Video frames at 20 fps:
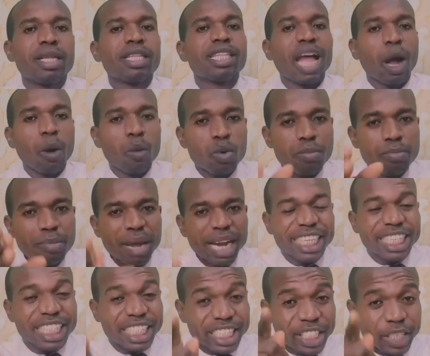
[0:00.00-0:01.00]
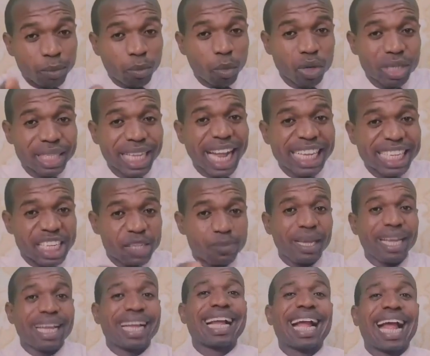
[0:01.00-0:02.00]
that will make the demon that is
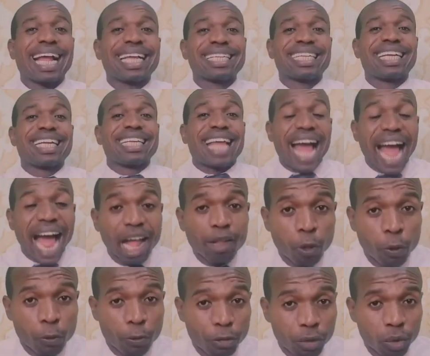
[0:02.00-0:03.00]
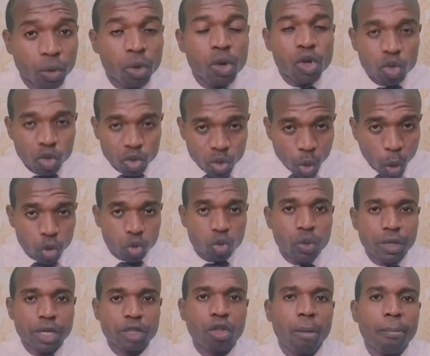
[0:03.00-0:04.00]
being casted out of you not
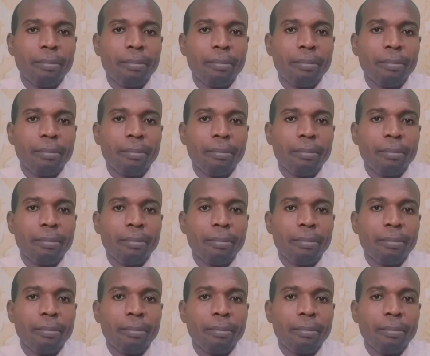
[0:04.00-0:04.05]
to return